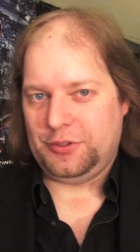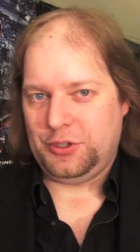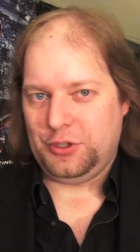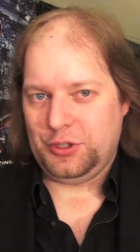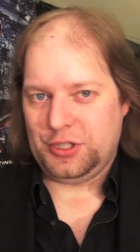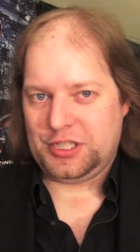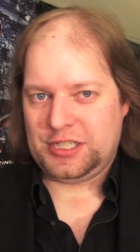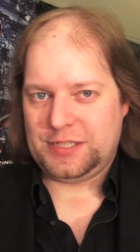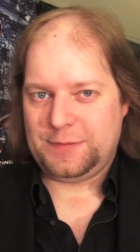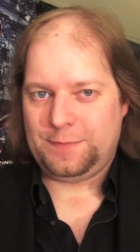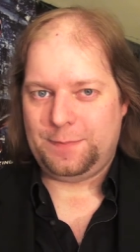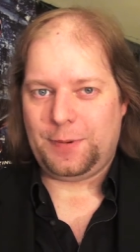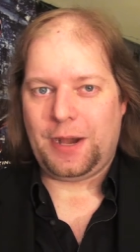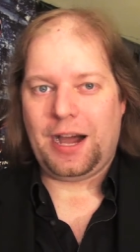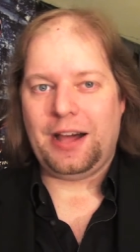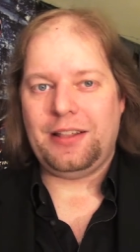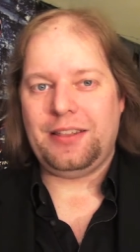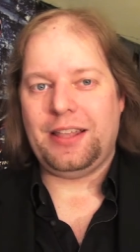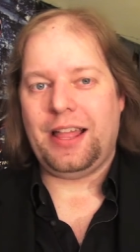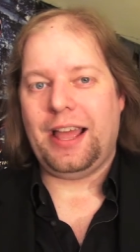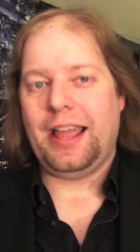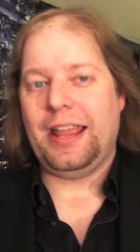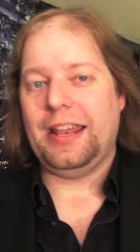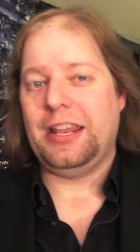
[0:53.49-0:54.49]
to
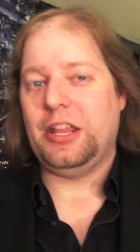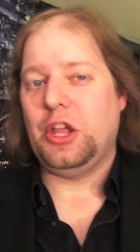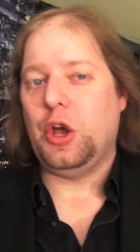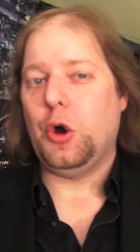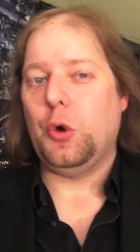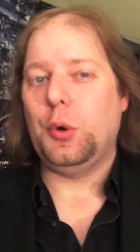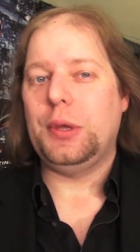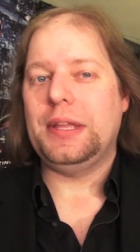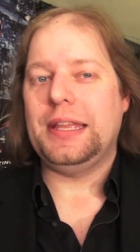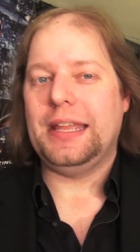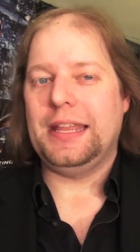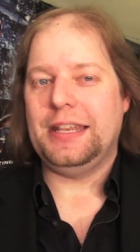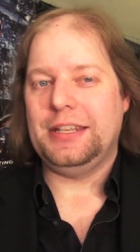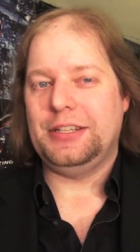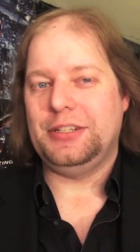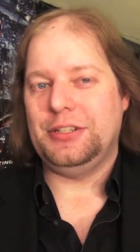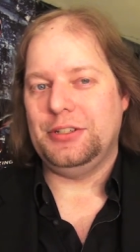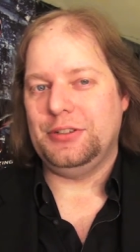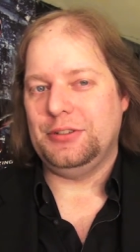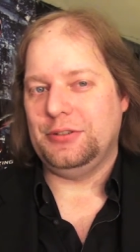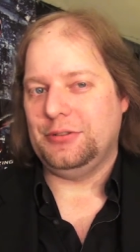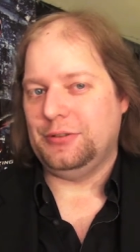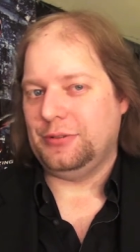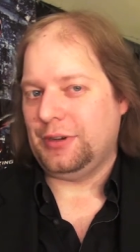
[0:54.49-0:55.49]
spotlight going
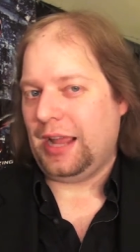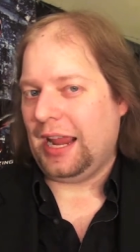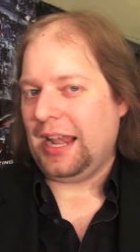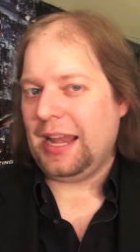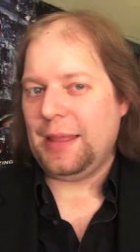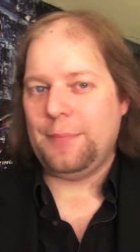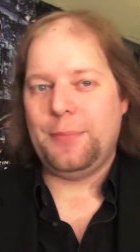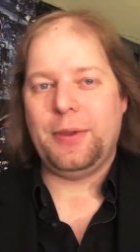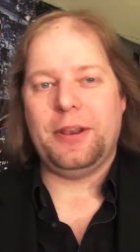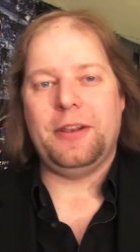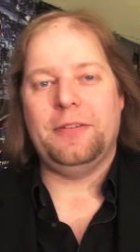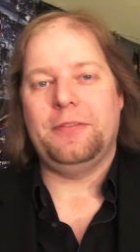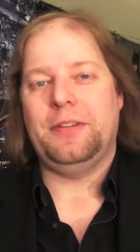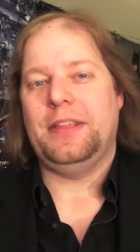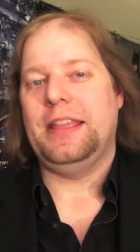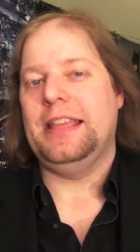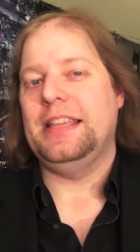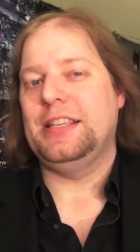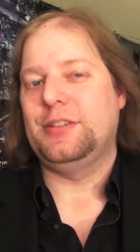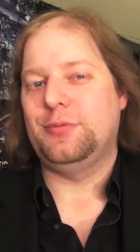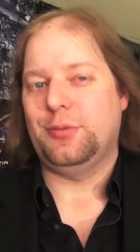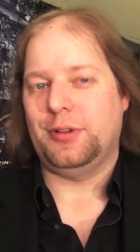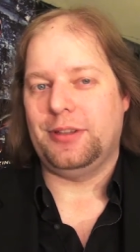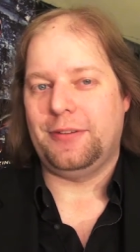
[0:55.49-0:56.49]
into any bit of
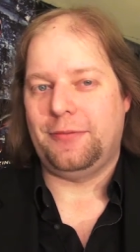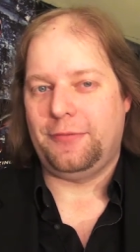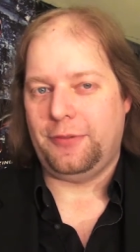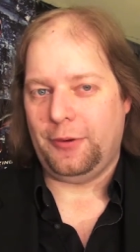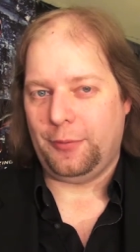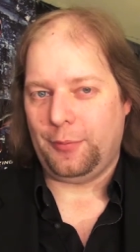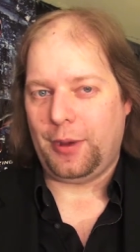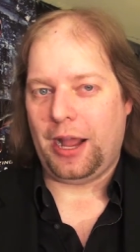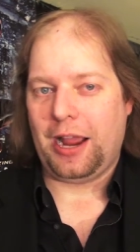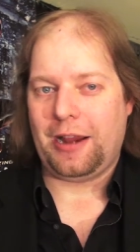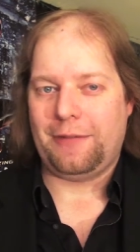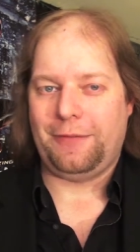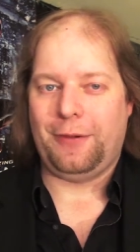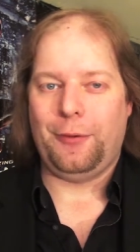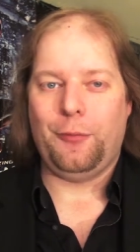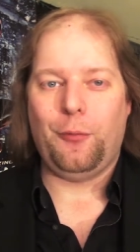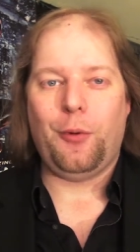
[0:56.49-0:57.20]
Eastwood's filmography?